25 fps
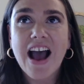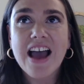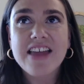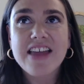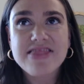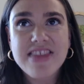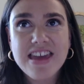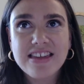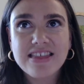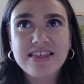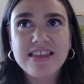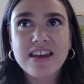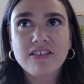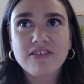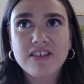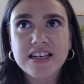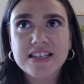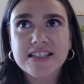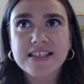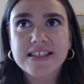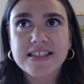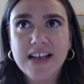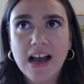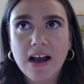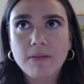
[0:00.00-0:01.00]
I think there
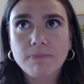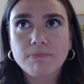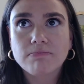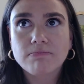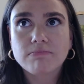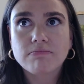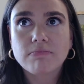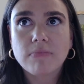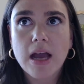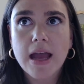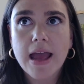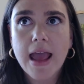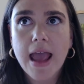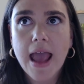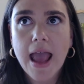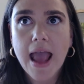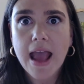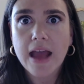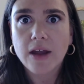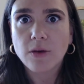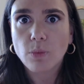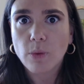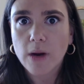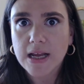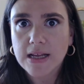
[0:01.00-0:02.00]
is some
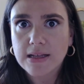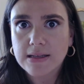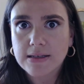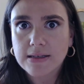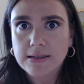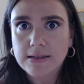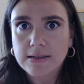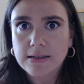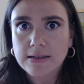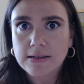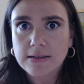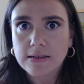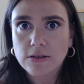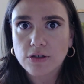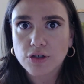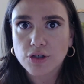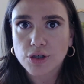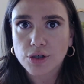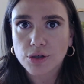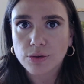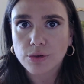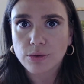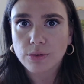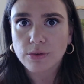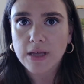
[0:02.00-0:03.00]
headwinds
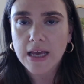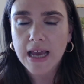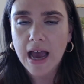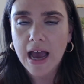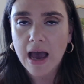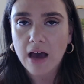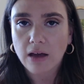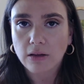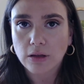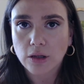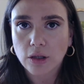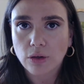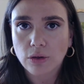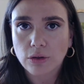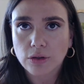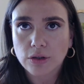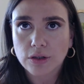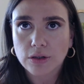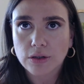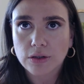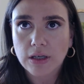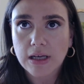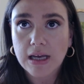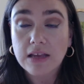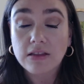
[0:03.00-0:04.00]
to the
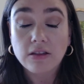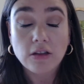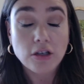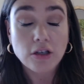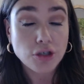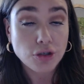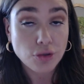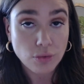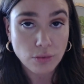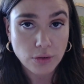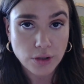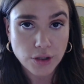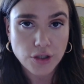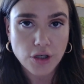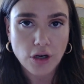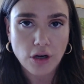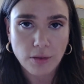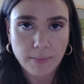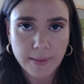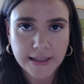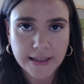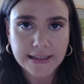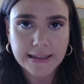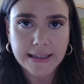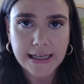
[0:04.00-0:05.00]
outlook in the short
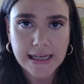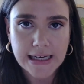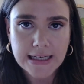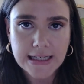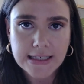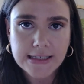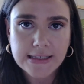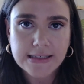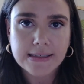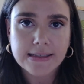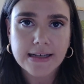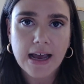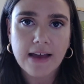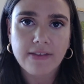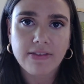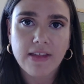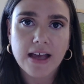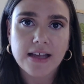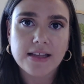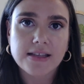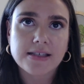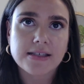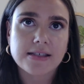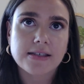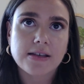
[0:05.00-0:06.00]
term, at least, and
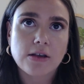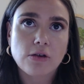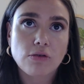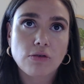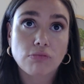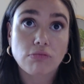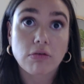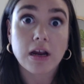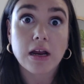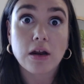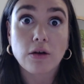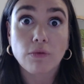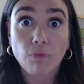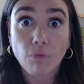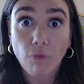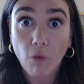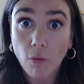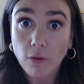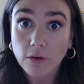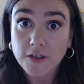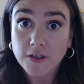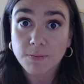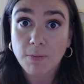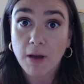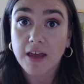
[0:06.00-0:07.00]
that's
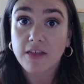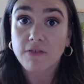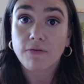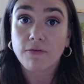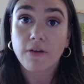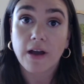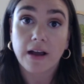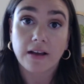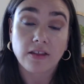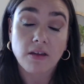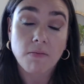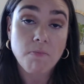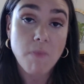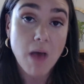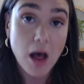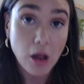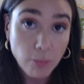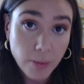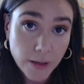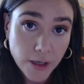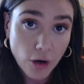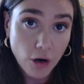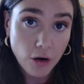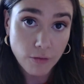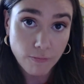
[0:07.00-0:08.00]
reinforced by the fact that
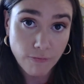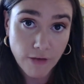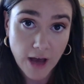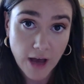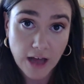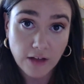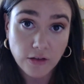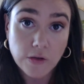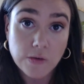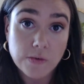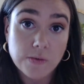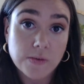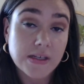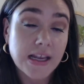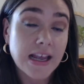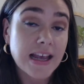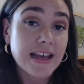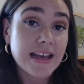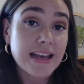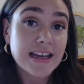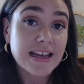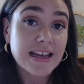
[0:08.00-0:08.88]
Melbourne home values